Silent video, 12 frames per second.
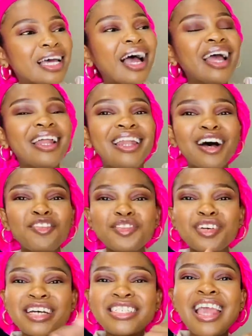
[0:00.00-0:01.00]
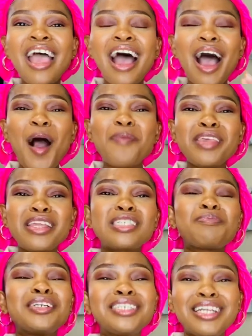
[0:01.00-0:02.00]
I love it. And
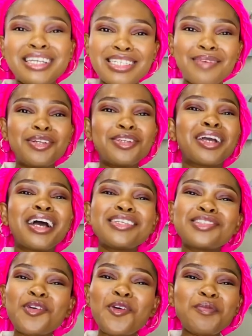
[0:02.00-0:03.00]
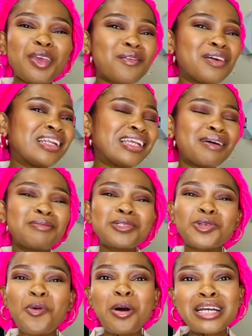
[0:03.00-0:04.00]
especially as someone, you guys know me, when it comes
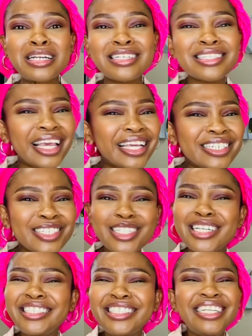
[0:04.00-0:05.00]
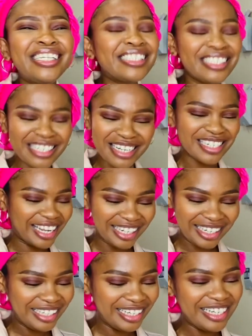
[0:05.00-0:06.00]
to organization, neatness,
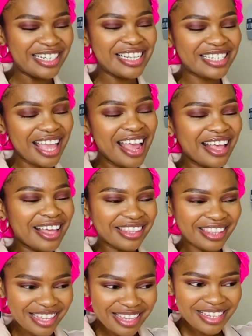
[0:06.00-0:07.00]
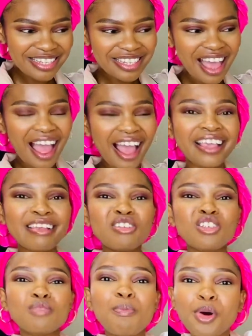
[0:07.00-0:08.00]
cleanliness, this I can
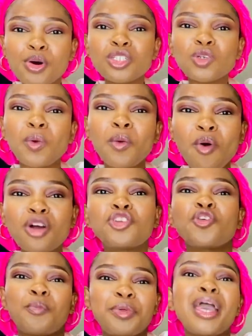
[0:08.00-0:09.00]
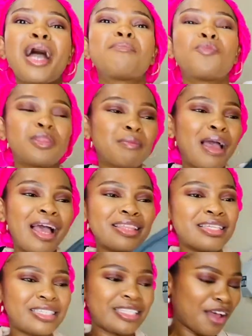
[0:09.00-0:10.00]
just put with wardrobe yam with my other
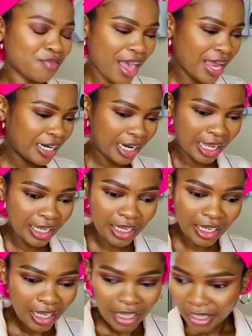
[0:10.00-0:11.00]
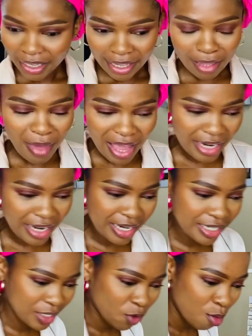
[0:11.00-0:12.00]
stuff and like ibe
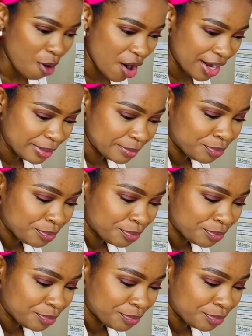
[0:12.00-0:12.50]
neat to kubone.